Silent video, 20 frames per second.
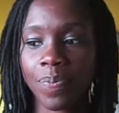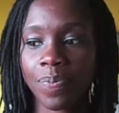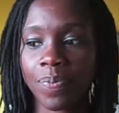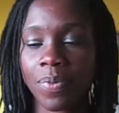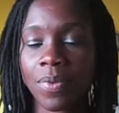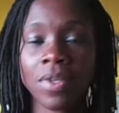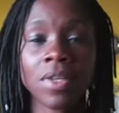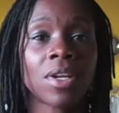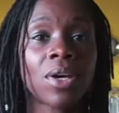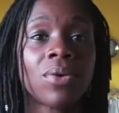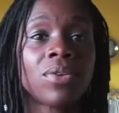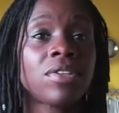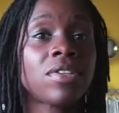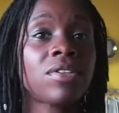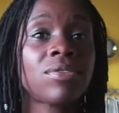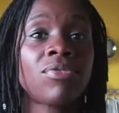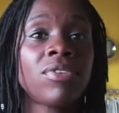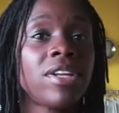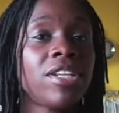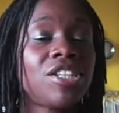you know,
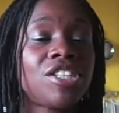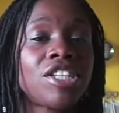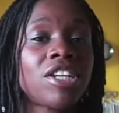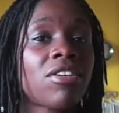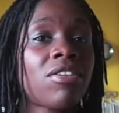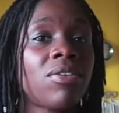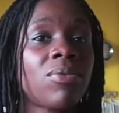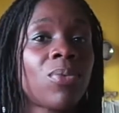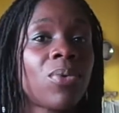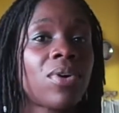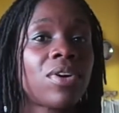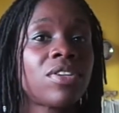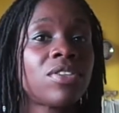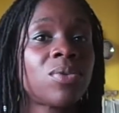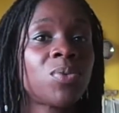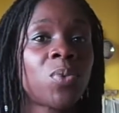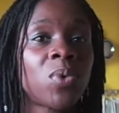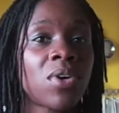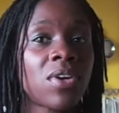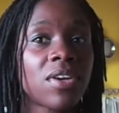just really sharing what has
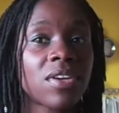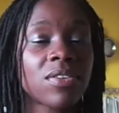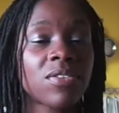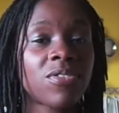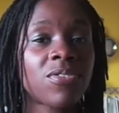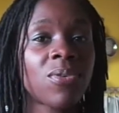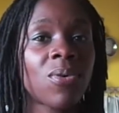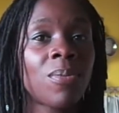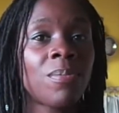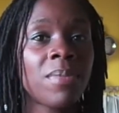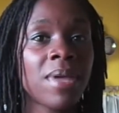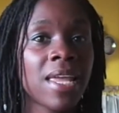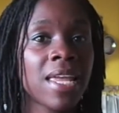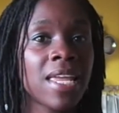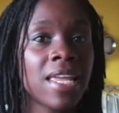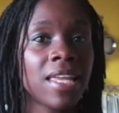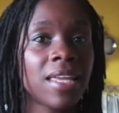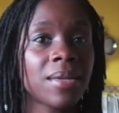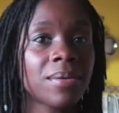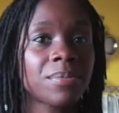worked for
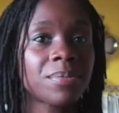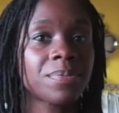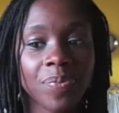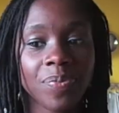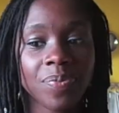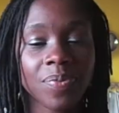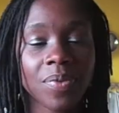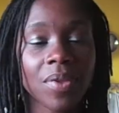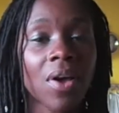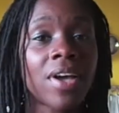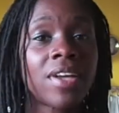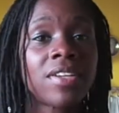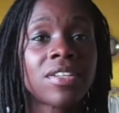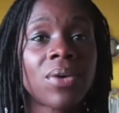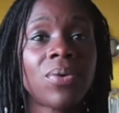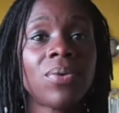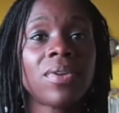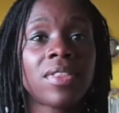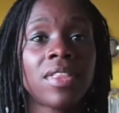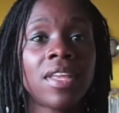me. I
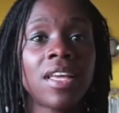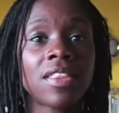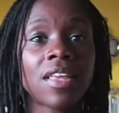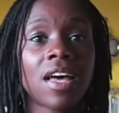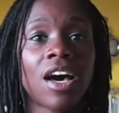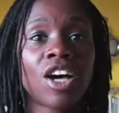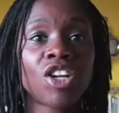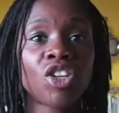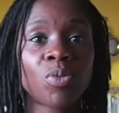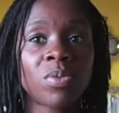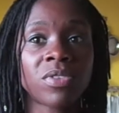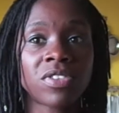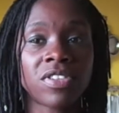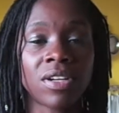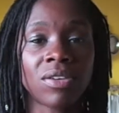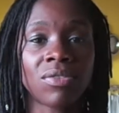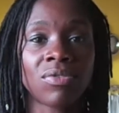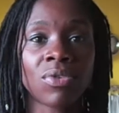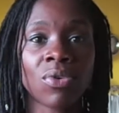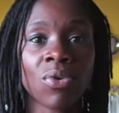don't think that
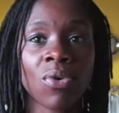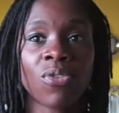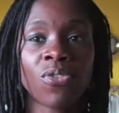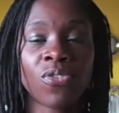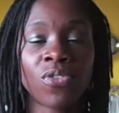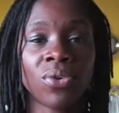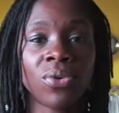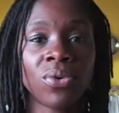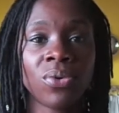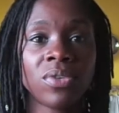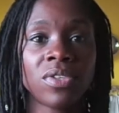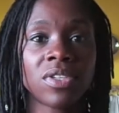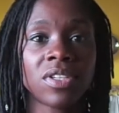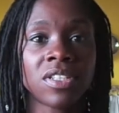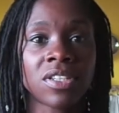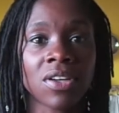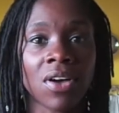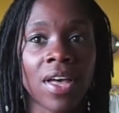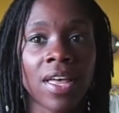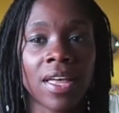100% raw food
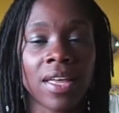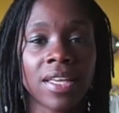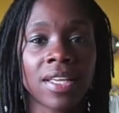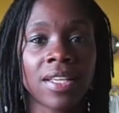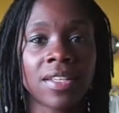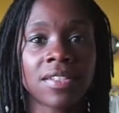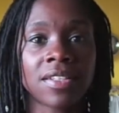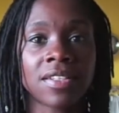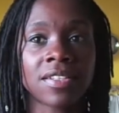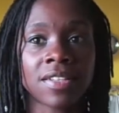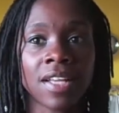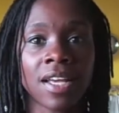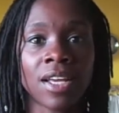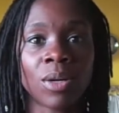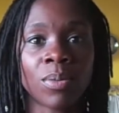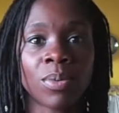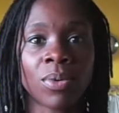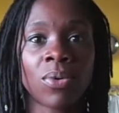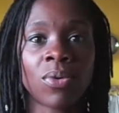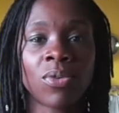diet is
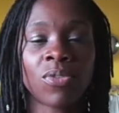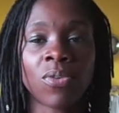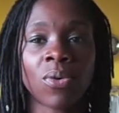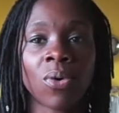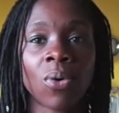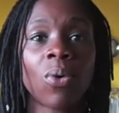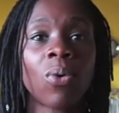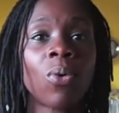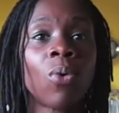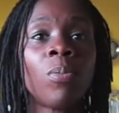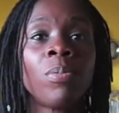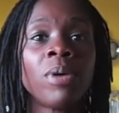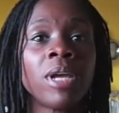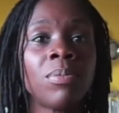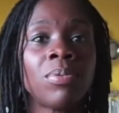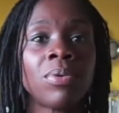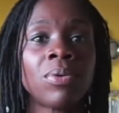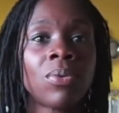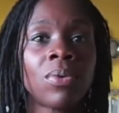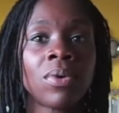sustainable for all
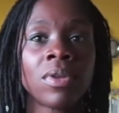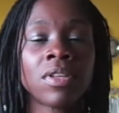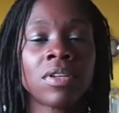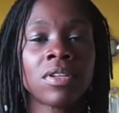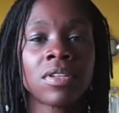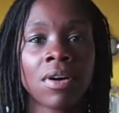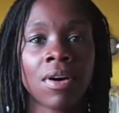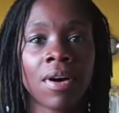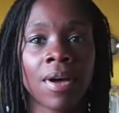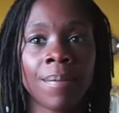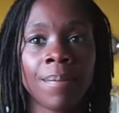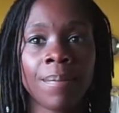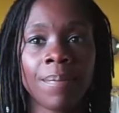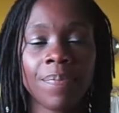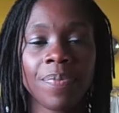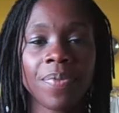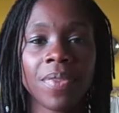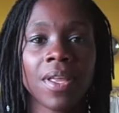people all of the time.